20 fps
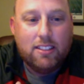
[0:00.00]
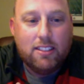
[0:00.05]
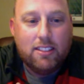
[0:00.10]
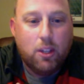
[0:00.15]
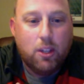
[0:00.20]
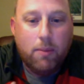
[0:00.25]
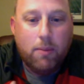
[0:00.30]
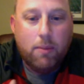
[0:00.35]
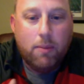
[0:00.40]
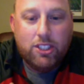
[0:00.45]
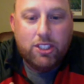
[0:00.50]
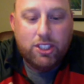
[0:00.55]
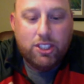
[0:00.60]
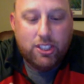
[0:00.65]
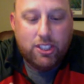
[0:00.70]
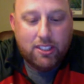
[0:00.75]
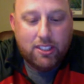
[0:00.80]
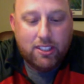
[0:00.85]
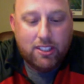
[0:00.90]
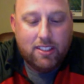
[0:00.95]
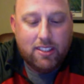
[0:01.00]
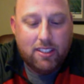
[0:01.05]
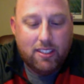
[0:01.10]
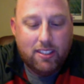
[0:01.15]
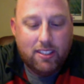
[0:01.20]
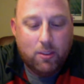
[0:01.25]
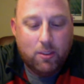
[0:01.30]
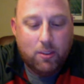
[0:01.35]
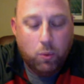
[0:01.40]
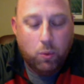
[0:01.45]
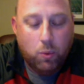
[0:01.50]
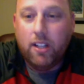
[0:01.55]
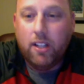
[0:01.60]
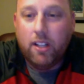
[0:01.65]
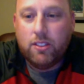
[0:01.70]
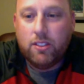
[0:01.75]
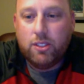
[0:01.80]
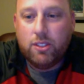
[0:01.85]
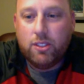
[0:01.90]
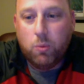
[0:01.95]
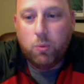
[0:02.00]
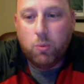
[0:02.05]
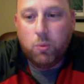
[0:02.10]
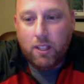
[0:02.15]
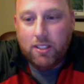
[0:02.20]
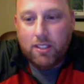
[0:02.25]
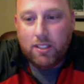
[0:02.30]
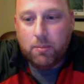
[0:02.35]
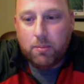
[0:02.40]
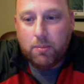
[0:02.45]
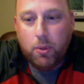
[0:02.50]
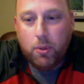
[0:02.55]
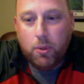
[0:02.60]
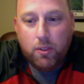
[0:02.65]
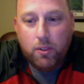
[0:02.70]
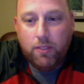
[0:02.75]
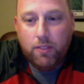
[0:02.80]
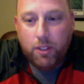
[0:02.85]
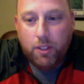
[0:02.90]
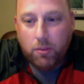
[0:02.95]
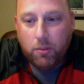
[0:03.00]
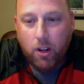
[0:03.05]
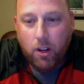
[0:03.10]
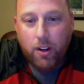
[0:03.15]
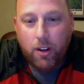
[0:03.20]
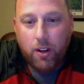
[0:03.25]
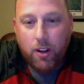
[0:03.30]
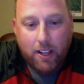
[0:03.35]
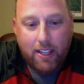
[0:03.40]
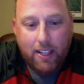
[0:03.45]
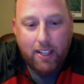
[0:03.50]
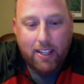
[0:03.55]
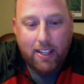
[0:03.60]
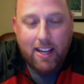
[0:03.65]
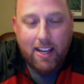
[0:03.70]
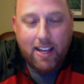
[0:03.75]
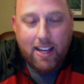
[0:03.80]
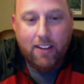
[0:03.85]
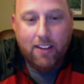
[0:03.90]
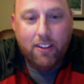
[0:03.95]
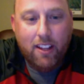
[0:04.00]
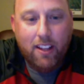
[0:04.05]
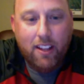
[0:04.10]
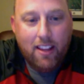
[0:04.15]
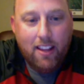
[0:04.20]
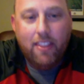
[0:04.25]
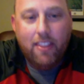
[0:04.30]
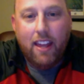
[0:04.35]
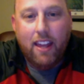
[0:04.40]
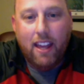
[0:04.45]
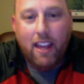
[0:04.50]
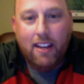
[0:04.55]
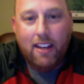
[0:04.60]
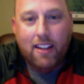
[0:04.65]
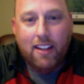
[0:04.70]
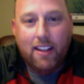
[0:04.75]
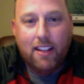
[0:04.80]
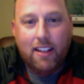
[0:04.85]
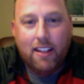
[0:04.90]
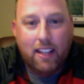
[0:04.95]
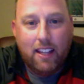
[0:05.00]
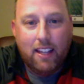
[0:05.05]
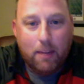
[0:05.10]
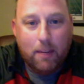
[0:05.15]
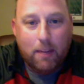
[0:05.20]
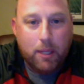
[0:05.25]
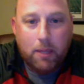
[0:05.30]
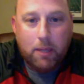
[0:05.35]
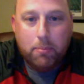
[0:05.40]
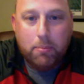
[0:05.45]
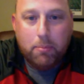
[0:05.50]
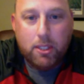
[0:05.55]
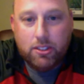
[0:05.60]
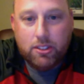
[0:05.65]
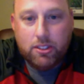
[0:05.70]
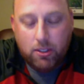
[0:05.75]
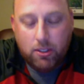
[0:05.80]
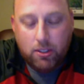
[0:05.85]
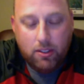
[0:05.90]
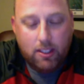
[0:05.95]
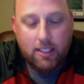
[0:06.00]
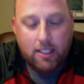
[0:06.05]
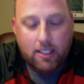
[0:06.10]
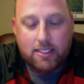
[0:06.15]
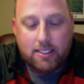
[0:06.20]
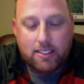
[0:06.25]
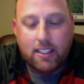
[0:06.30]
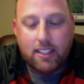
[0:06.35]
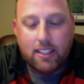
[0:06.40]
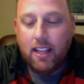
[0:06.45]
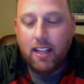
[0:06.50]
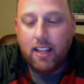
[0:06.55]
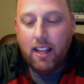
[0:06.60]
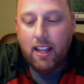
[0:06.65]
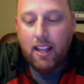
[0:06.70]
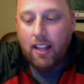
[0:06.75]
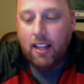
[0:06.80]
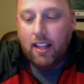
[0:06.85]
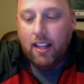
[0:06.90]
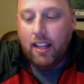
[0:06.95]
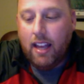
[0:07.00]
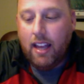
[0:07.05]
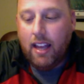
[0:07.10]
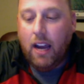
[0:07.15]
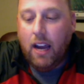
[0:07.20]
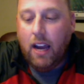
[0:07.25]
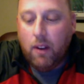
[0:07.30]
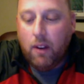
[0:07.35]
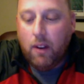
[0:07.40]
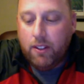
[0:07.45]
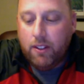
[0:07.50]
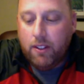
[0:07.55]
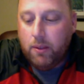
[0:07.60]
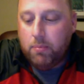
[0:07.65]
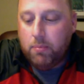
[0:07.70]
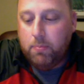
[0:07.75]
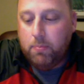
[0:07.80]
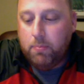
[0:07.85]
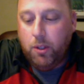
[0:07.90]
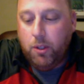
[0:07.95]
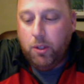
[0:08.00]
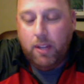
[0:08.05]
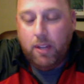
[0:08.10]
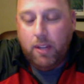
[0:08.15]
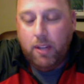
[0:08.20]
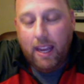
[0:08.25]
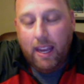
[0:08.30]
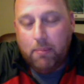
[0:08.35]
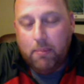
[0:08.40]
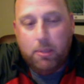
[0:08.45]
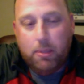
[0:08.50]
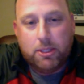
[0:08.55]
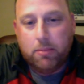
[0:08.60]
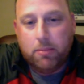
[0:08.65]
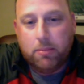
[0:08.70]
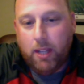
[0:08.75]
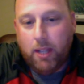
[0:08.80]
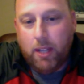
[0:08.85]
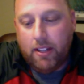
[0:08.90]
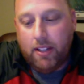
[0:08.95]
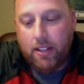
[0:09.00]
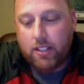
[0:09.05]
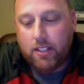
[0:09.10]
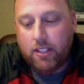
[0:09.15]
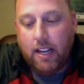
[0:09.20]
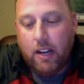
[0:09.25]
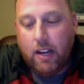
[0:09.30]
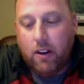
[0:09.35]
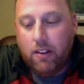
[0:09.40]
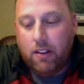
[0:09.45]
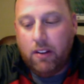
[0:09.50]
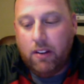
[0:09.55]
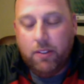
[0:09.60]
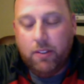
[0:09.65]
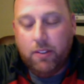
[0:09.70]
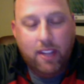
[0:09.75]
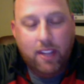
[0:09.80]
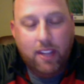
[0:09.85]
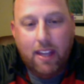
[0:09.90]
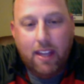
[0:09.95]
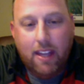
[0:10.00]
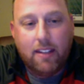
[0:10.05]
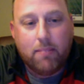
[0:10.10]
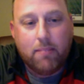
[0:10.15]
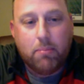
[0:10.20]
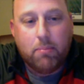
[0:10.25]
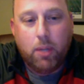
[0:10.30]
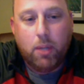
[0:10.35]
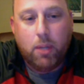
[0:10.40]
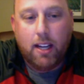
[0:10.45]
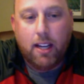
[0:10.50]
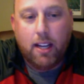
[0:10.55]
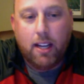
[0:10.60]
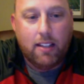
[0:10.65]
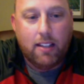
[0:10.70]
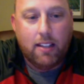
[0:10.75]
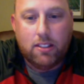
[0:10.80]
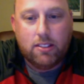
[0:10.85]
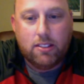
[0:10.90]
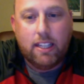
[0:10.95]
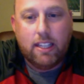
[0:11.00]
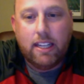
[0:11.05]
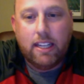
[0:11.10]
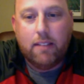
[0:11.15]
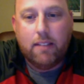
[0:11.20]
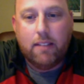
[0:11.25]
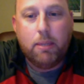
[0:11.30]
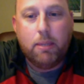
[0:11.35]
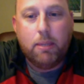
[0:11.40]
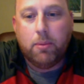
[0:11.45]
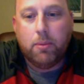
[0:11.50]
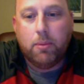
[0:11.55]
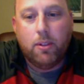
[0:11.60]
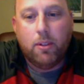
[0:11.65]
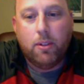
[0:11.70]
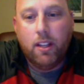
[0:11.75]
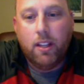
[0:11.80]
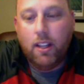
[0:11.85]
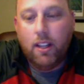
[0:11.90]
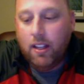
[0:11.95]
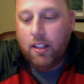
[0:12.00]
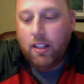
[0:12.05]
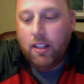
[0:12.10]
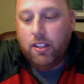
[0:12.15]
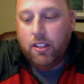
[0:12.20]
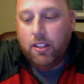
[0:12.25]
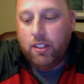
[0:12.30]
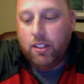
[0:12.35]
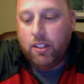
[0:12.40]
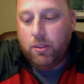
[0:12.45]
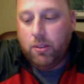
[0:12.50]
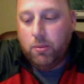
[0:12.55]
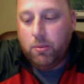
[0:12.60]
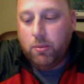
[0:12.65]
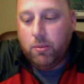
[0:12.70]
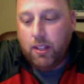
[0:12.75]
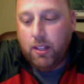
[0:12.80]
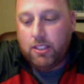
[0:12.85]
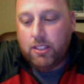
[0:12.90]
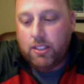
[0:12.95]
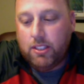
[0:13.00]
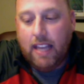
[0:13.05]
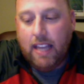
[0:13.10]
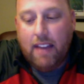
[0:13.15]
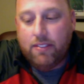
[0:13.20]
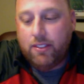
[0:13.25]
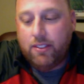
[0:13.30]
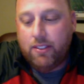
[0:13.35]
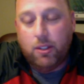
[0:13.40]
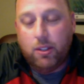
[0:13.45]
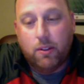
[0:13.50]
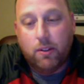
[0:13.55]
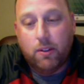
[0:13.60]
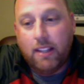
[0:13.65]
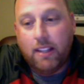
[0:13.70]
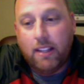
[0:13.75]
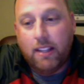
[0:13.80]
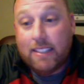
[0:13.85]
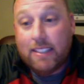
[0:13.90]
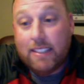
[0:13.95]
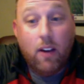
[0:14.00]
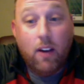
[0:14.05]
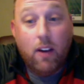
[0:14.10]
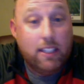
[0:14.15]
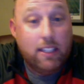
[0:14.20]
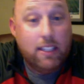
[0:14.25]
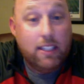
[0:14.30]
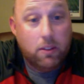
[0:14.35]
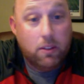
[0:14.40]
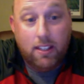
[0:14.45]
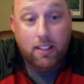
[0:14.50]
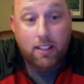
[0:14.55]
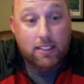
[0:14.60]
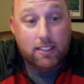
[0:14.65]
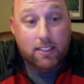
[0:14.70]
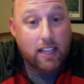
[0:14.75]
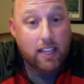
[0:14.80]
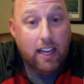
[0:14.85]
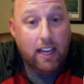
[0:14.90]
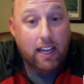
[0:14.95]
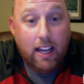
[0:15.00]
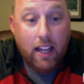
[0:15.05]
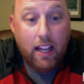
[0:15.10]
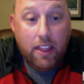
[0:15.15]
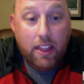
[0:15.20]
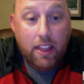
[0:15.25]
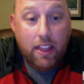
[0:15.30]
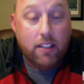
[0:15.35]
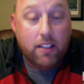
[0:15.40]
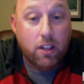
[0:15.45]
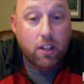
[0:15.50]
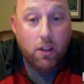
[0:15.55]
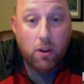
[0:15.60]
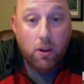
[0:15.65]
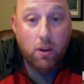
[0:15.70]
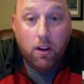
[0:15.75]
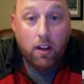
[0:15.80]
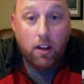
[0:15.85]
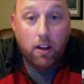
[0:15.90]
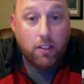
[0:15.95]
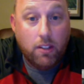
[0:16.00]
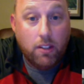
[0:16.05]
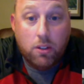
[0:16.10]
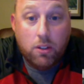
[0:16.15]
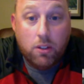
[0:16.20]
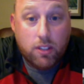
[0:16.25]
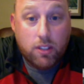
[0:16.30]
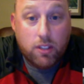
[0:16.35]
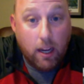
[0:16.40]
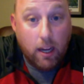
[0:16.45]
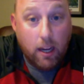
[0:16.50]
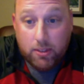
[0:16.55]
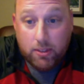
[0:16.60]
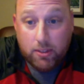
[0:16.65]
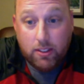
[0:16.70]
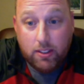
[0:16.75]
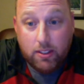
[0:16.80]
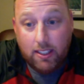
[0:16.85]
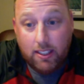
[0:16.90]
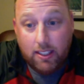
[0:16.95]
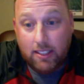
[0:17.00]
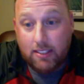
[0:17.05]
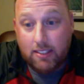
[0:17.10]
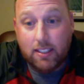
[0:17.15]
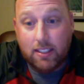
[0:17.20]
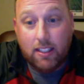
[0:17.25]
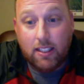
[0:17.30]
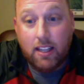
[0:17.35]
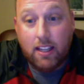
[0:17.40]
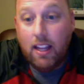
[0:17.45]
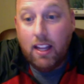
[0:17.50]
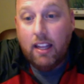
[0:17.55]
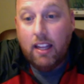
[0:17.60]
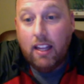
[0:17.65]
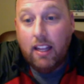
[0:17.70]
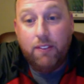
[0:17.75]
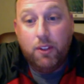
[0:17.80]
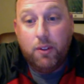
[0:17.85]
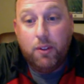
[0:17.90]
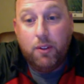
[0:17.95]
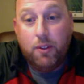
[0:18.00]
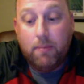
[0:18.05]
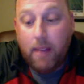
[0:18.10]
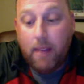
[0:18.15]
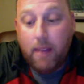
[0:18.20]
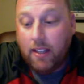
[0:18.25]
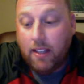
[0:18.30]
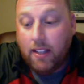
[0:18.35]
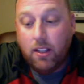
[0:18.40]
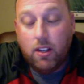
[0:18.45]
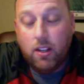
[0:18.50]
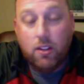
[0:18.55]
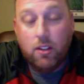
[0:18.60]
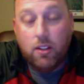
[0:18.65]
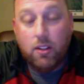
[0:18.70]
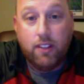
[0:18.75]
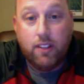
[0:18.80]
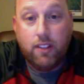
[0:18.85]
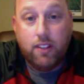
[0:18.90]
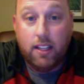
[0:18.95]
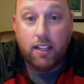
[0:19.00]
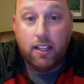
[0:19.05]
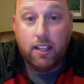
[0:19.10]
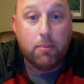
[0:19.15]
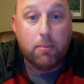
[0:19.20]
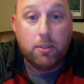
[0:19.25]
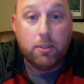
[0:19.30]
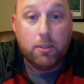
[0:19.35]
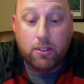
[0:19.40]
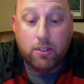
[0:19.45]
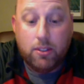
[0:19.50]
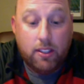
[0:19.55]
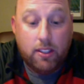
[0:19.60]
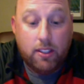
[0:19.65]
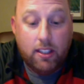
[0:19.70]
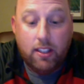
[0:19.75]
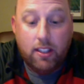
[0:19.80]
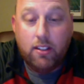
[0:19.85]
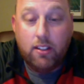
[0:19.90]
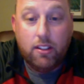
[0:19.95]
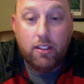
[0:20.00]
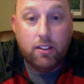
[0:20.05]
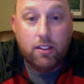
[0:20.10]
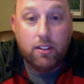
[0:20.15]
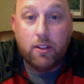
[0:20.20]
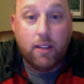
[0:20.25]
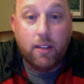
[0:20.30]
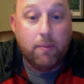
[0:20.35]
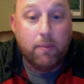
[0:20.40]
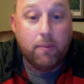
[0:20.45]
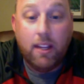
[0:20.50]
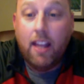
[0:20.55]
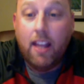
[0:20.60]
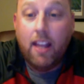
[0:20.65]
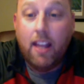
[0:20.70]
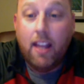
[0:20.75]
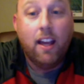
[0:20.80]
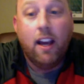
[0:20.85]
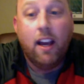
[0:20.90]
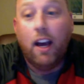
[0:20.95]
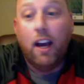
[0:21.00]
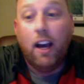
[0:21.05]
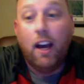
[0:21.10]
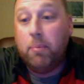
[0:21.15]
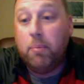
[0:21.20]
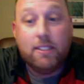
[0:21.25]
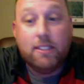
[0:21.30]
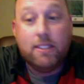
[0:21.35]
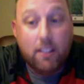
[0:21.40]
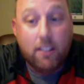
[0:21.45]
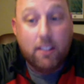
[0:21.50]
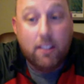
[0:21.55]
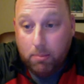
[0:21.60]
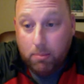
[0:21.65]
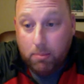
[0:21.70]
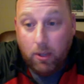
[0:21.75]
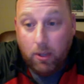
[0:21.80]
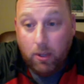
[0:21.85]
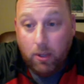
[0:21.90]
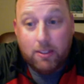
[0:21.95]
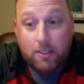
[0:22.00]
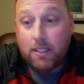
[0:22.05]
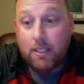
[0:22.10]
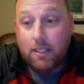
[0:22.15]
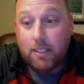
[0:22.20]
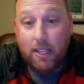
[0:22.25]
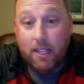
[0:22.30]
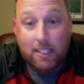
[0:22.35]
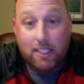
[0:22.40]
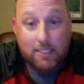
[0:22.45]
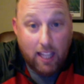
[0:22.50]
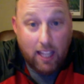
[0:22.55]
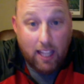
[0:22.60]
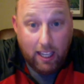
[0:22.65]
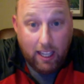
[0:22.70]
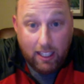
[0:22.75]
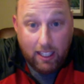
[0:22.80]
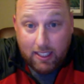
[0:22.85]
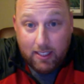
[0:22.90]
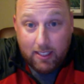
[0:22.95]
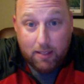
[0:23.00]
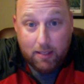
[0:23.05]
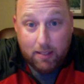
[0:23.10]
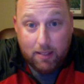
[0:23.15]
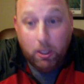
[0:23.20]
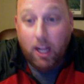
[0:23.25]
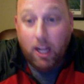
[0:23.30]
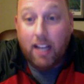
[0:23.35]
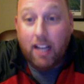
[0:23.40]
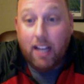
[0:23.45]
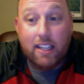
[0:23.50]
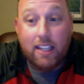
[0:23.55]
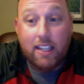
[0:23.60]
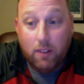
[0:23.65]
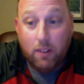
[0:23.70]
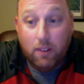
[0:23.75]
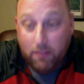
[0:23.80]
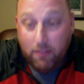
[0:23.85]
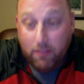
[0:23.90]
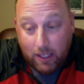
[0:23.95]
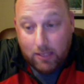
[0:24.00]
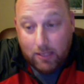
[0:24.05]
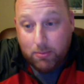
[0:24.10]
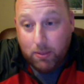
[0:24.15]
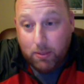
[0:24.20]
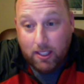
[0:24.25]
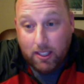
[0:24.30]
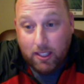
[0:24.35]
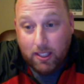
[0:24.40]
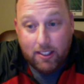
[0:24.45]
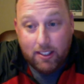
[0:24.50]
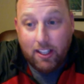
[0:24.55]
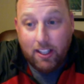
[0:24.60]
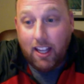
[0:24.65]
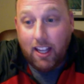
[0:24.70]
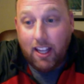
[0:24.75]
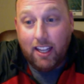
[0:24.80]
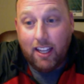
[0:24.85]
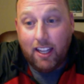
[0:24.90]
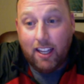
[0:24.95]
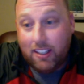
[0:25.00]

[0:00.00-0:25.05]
much will to want to prove you wrong right now that I'm going to push through this. And however you can put your blinders on, however you can block out those negative people, you really just have to. And that's how I deal with it. Is I think no's are opportunities. And if you can make no's feel like an opportunity to you, and up until the point when somebody's like blocking you on Facebook and they're like,